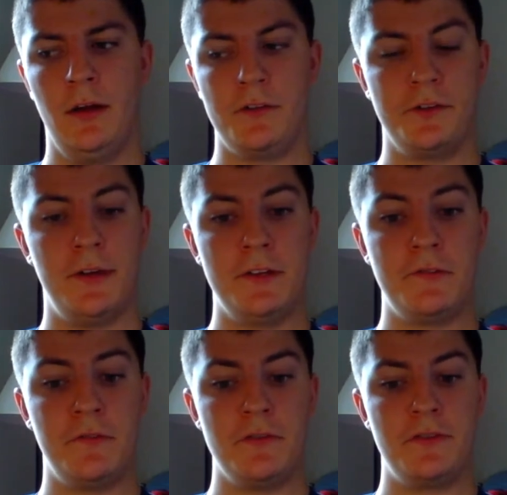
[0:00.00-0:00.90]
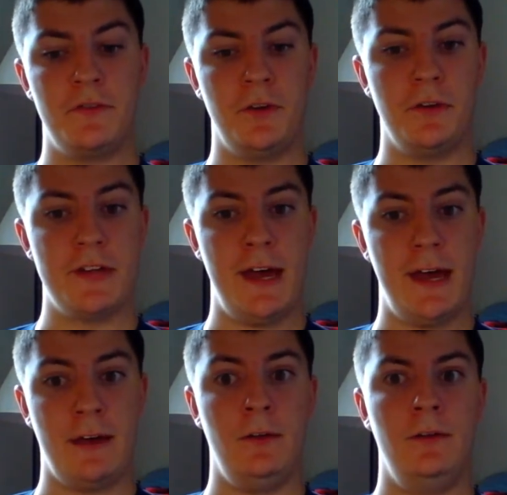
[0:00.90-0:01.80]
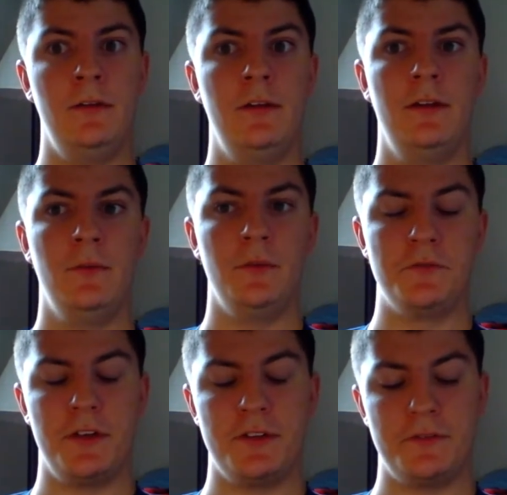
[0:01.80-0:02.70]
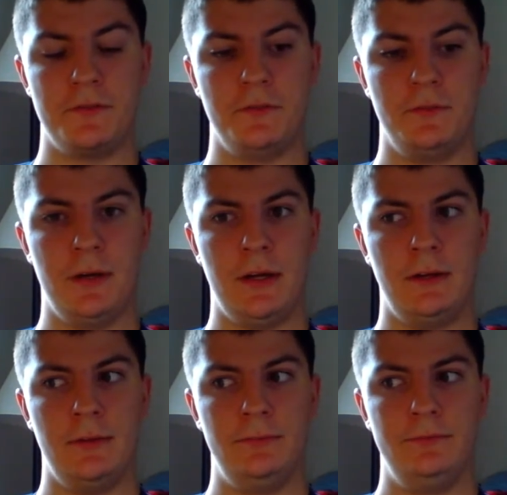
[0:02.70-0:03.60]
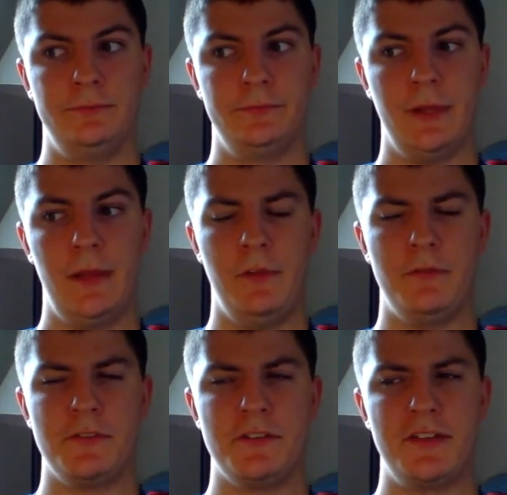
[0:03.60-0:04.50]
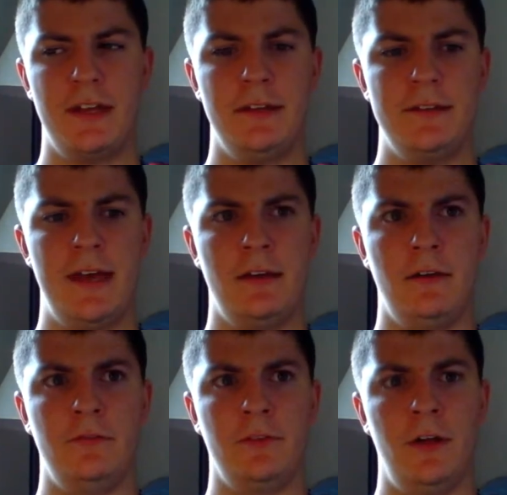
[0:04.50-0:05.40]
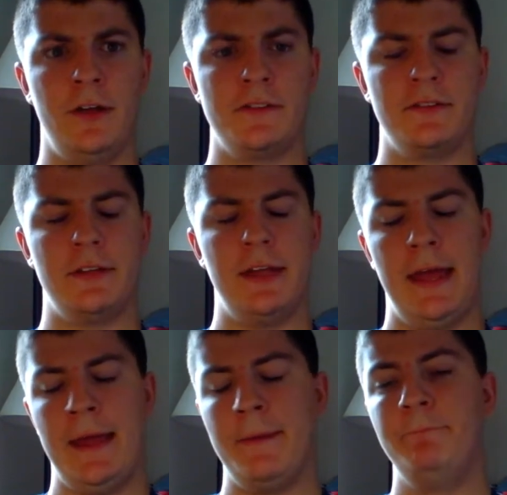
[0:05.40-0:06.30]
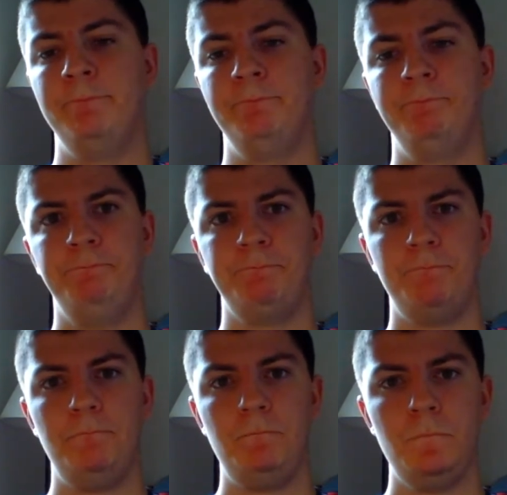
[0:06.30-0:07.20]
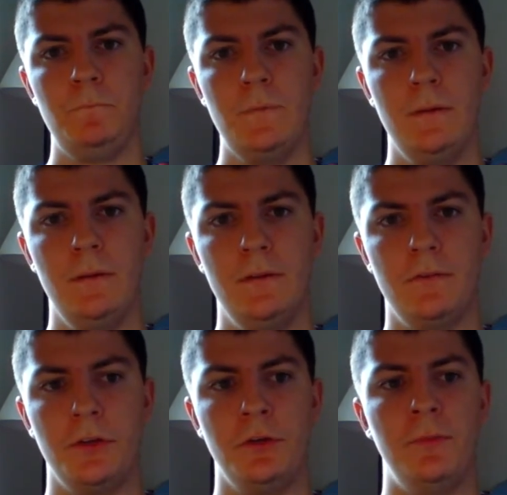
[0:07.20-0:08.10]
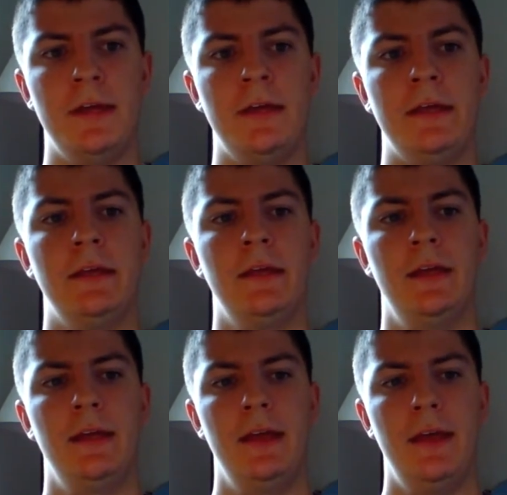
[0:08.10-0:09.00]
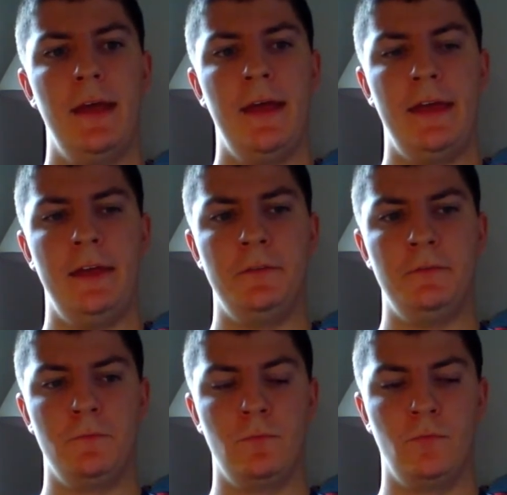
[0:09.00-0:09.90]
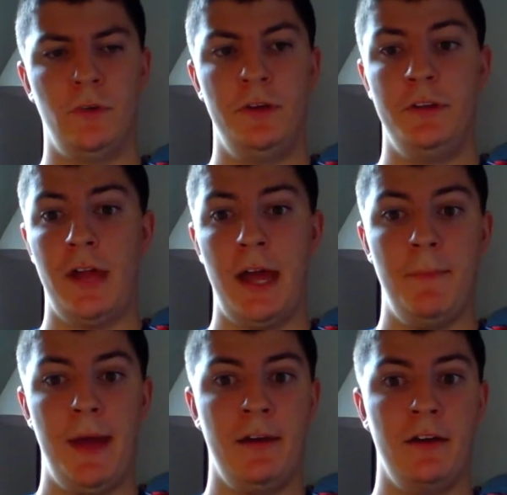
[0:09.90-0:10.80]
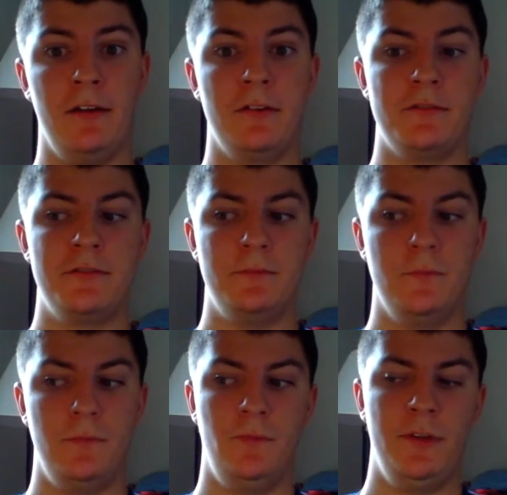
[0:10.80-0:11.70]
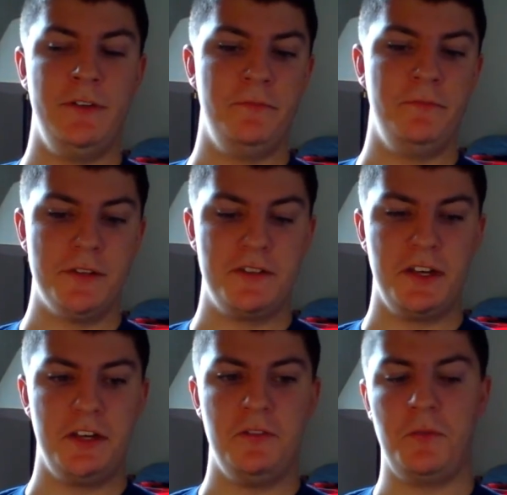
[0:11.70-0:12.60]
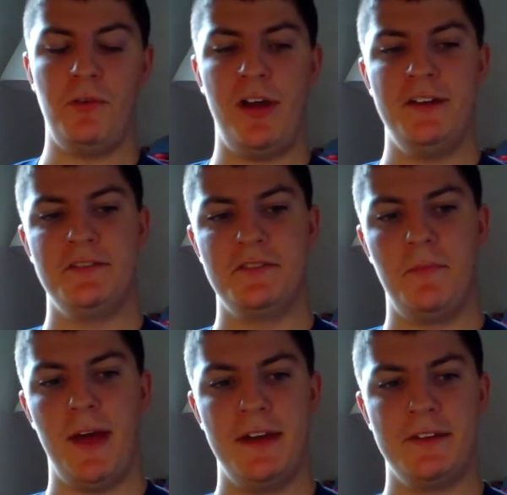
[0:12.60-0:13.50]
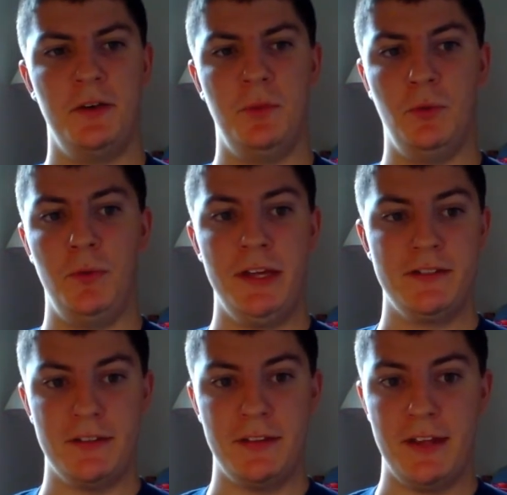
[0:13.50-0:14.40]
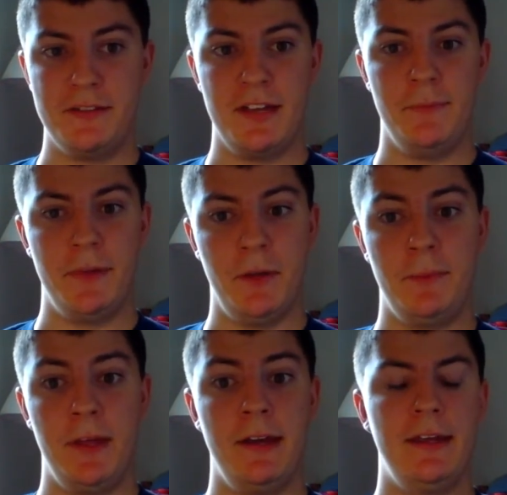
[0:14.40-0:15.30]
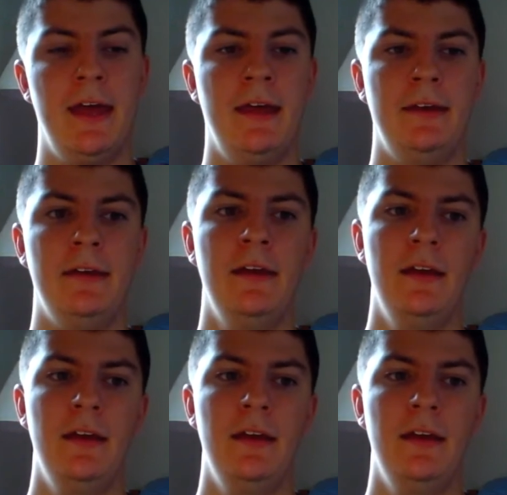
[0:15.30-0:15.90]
also had his first career tackle, which was also, I believe, it was the second tackle for loss in the game for UB. And really the linebackers, we've been singing their praises the past couple weeks, and they stepped up yet again.